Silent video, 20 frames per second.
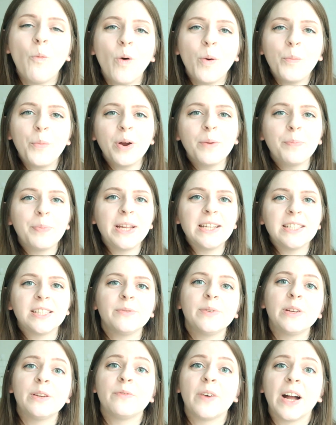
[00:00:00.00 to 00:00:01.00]
One more piece
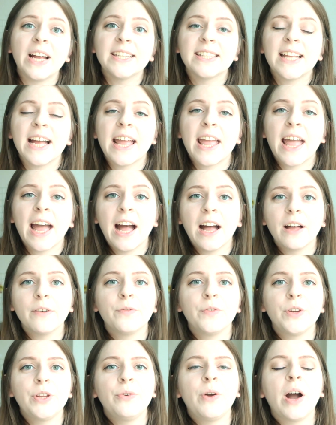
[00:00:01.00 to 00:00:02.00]
of advice I
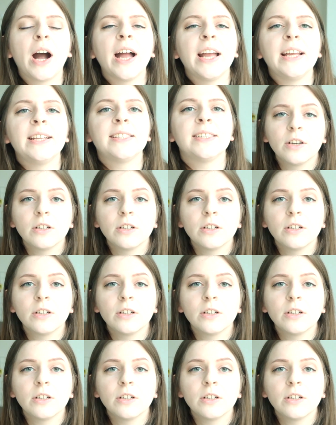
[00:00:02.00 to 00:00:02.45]
have for you guys.